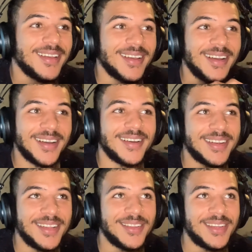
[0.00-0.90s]
I
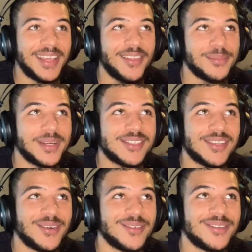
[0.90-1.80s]
need to gather
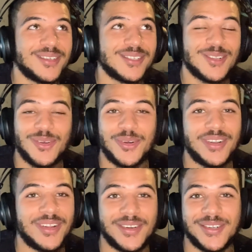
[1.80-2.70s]
myself, because Lord
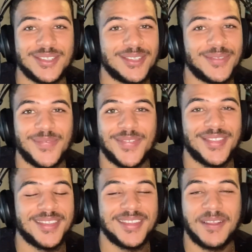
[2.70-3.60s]
knows.
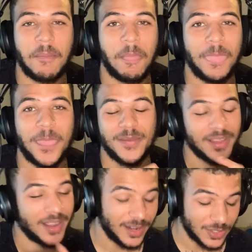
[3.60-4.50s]
All
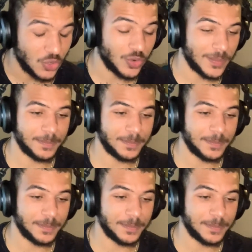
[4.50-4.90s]
right, let's do it.